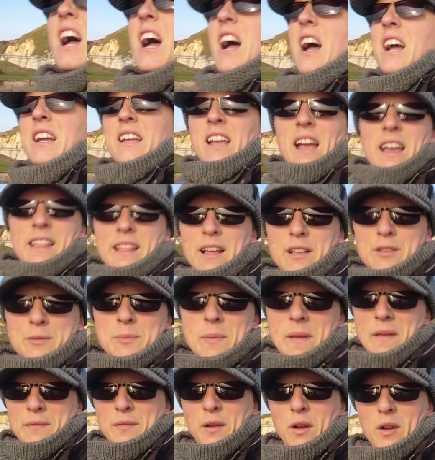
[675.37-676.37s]
Okay, that's a
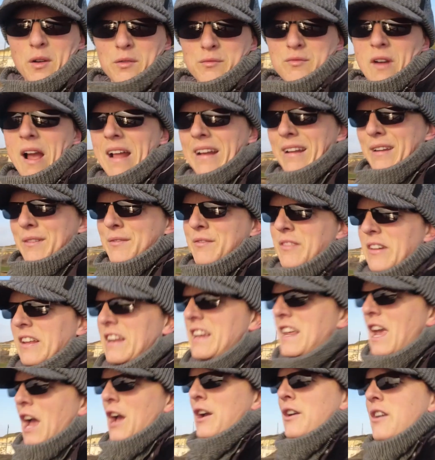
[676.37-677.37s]
bit of a random
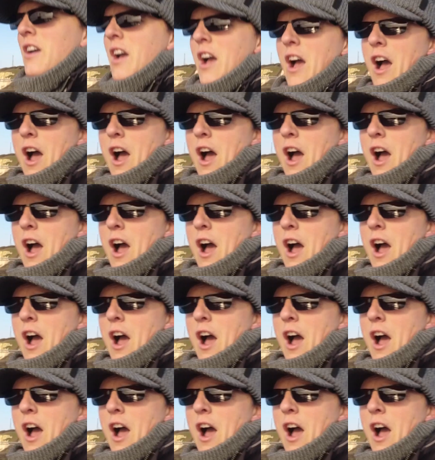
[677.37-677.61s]
video.